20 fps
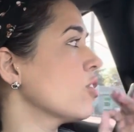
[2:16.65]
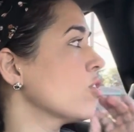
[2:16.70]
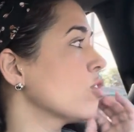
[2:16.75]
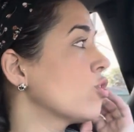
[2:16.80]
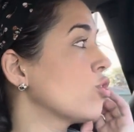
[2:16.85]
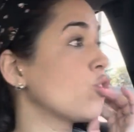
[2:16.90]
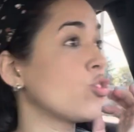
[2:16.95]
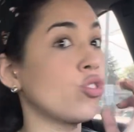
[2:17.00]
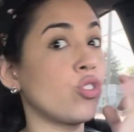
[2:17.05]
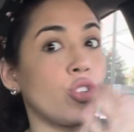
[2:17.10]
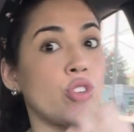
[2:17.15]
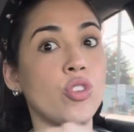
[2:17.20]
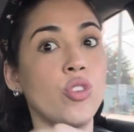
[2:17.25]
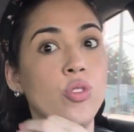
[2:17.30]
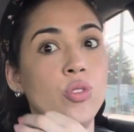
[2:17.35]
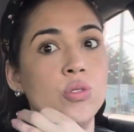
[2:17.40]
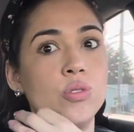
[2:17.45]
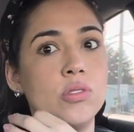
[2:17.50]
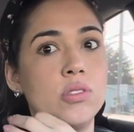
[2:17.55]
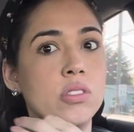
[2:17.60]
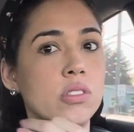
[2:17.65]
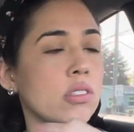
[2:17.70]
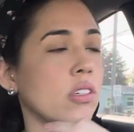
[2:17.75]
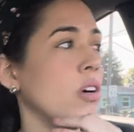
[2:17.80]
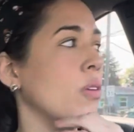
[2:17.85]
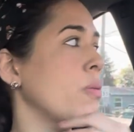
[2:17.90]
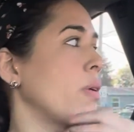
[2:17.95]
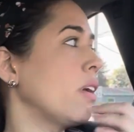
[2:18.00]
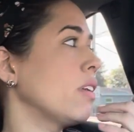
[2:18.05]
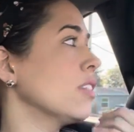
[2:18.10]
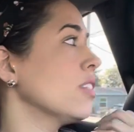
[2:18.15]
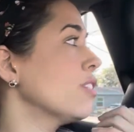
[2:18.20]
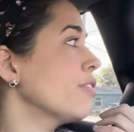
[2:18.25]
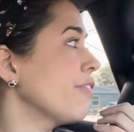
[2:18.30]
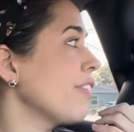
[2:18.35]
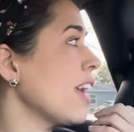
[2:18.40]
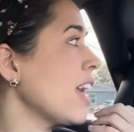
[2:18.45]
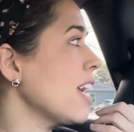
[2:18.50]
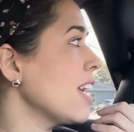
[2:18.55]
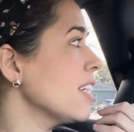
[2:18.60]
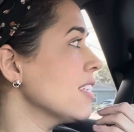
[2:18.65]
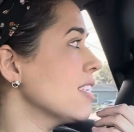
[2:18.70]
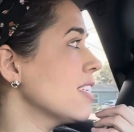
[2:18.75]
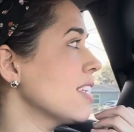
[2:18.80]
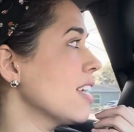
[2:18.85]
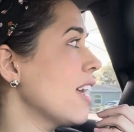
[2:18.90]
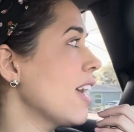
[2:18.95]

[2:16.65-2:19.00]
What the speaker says: circles around his face.